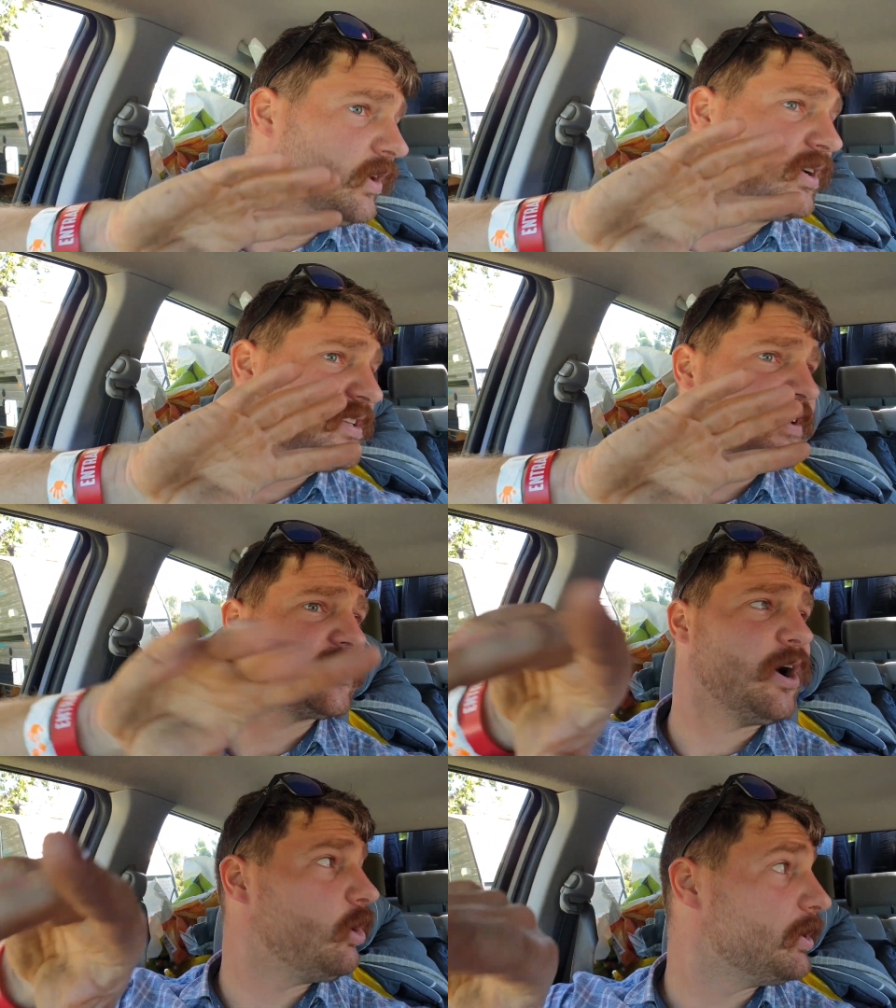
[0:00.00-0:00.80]
because there's
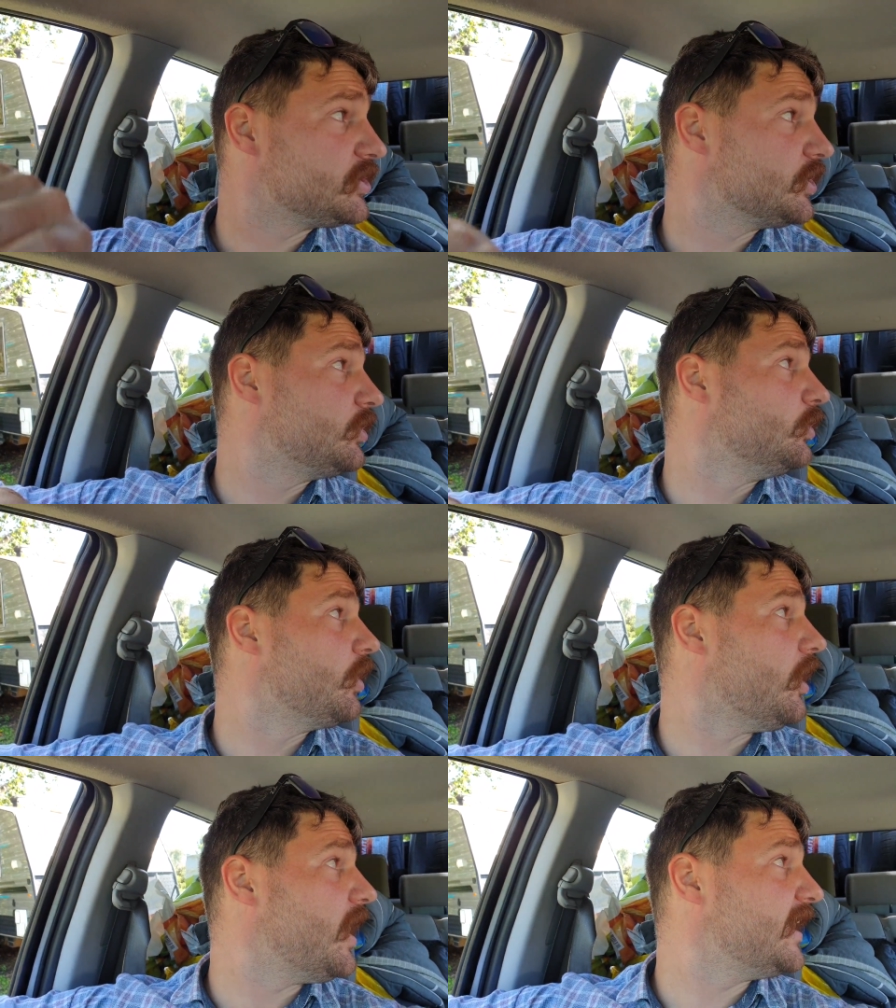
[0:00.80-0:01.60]
a whole bunch of cool
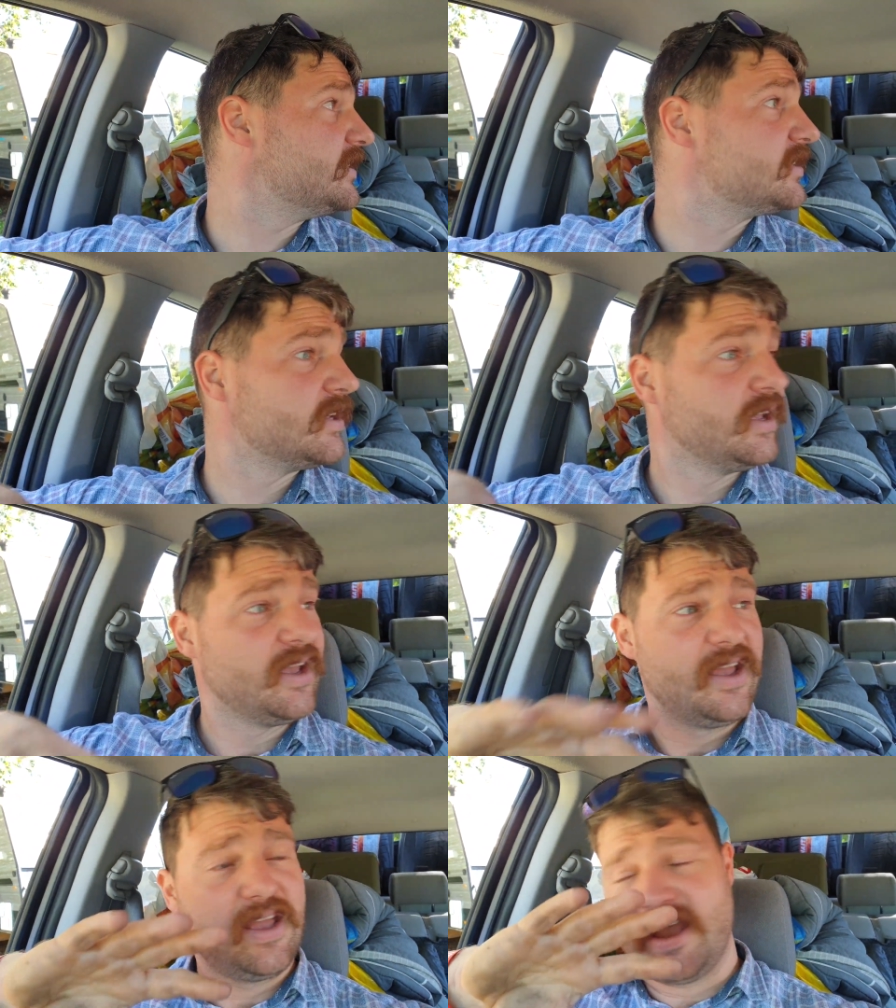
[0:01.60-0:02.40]
guys,
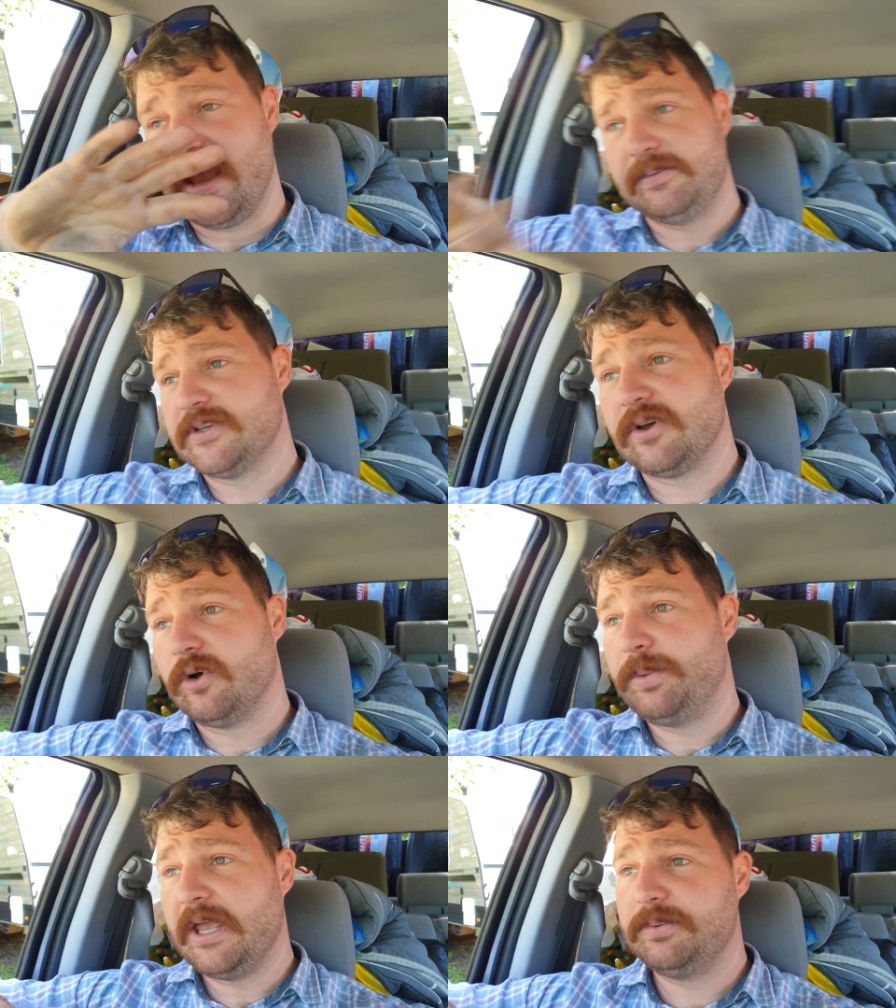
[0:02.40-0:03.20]
heaps of
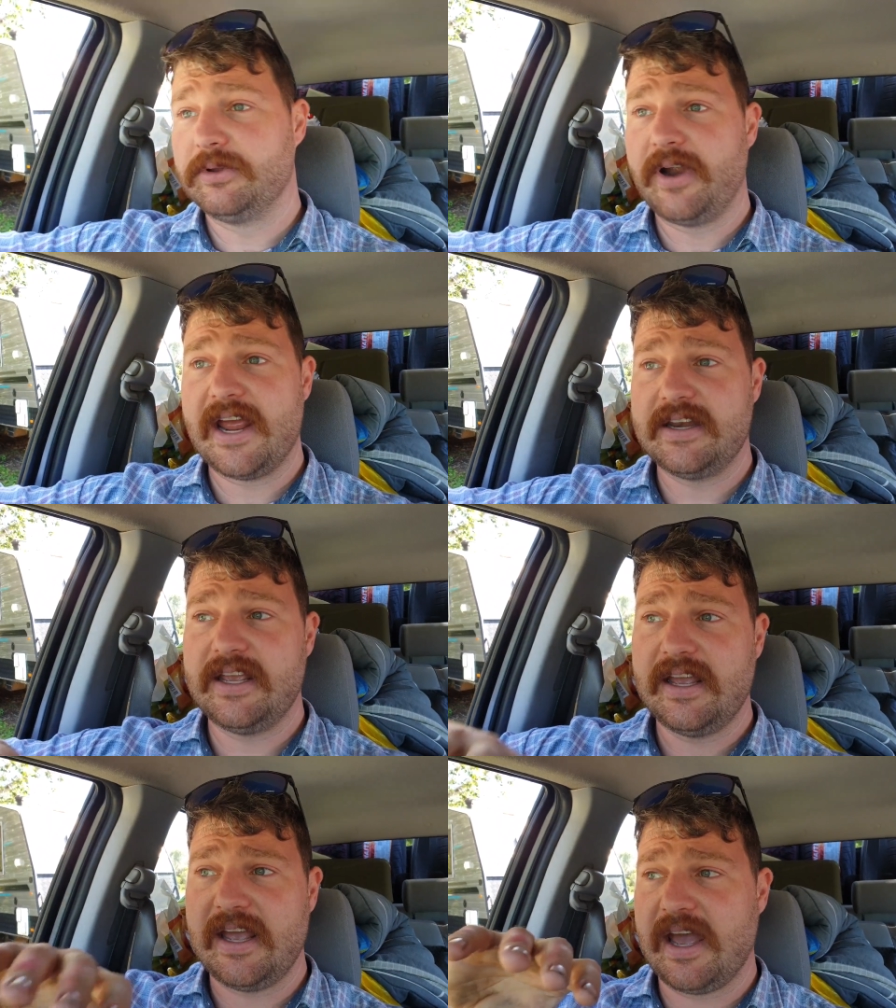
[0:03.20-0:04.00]
cool people around
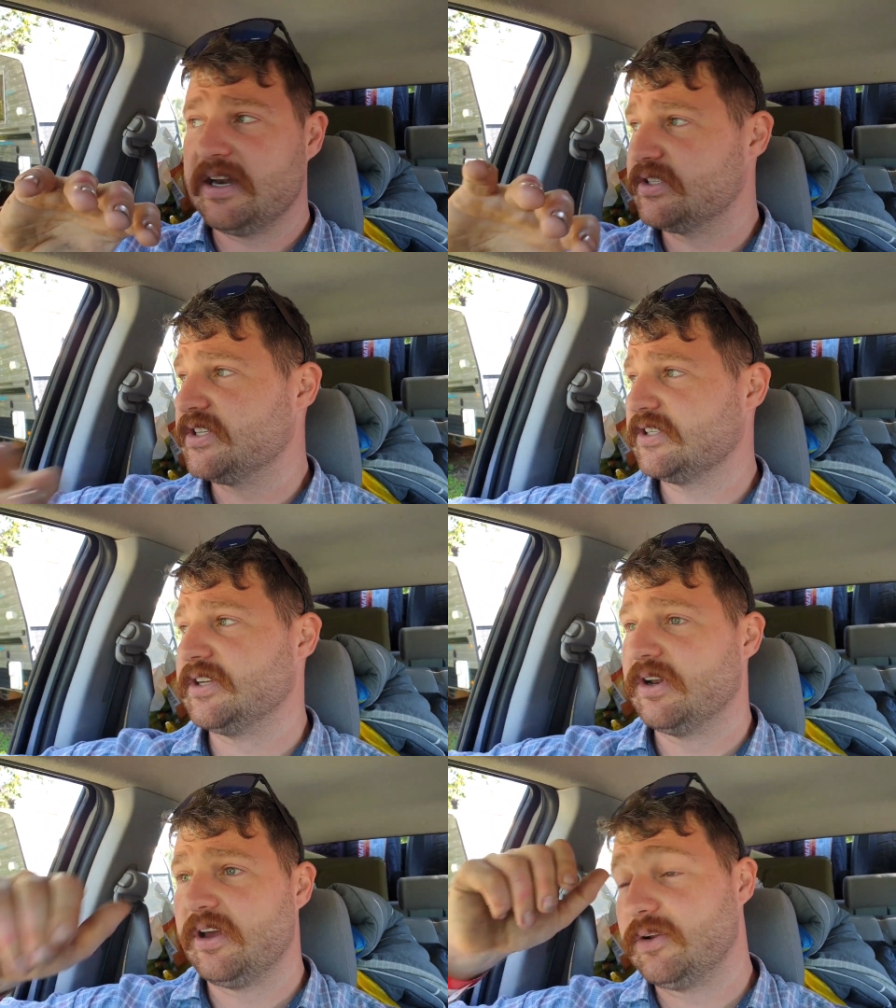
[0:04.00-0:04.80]
here, and it's
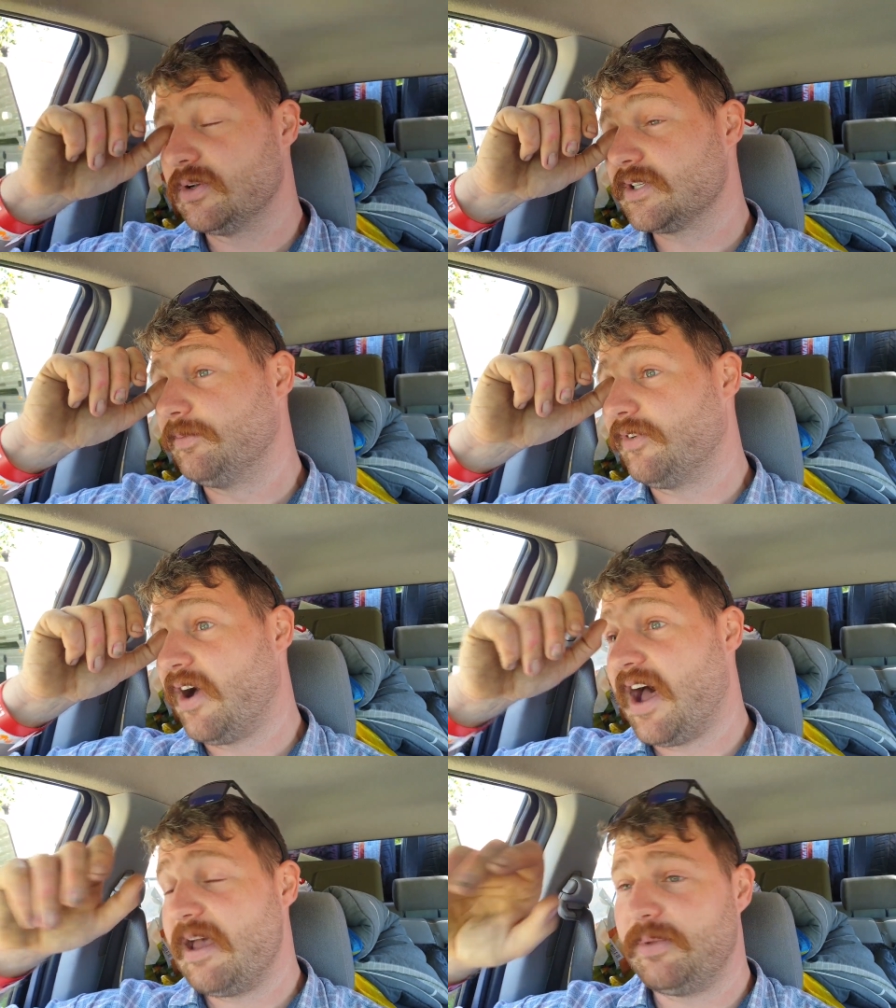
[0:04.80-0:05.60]
just a, an awesome
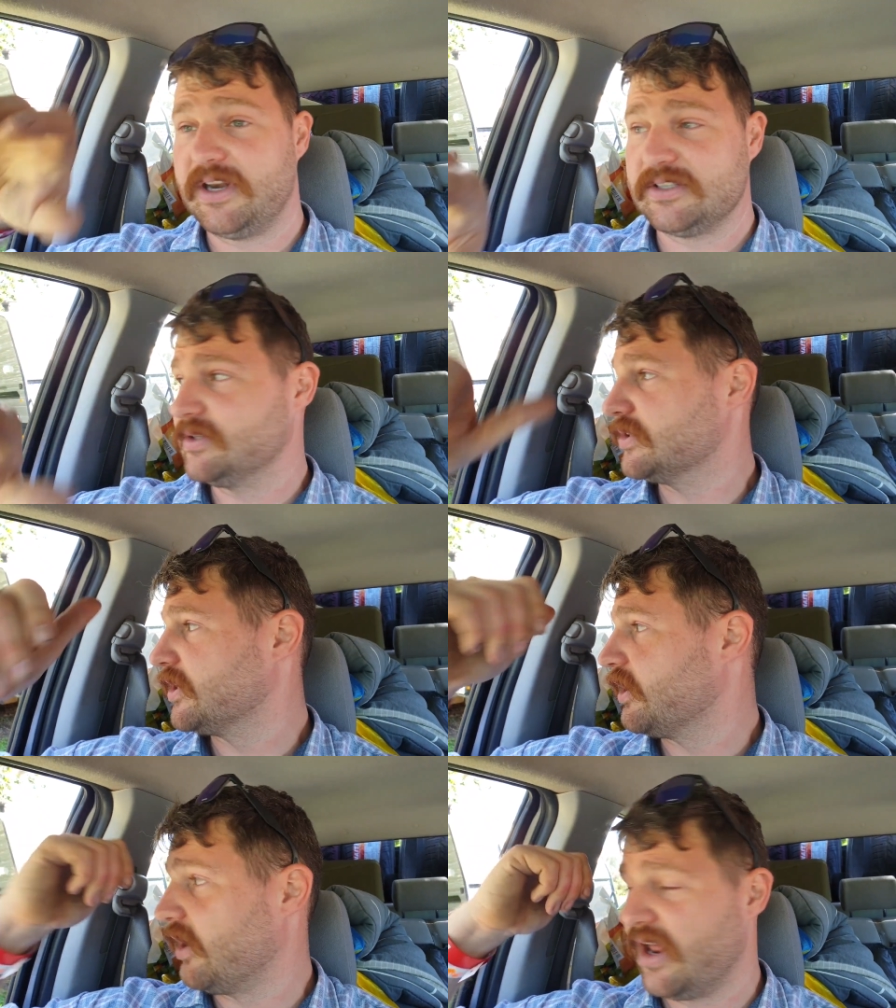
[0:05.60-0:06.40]
vibe. And it's
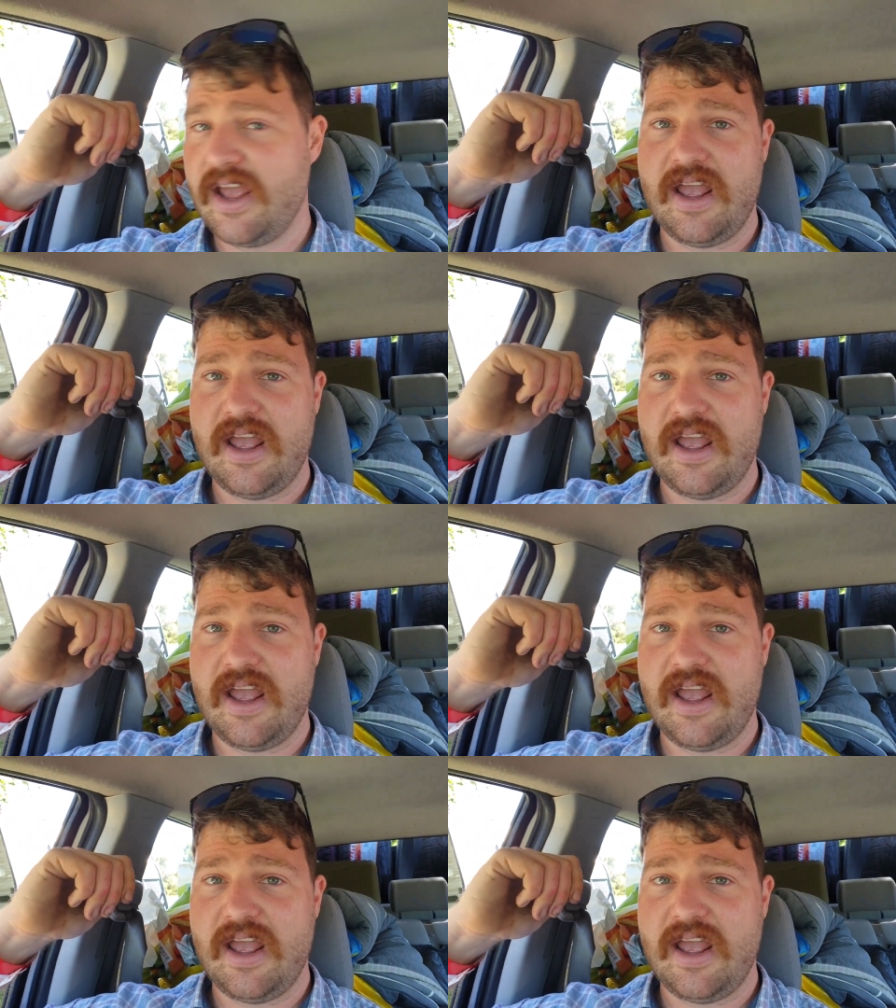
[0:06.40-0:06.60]
also got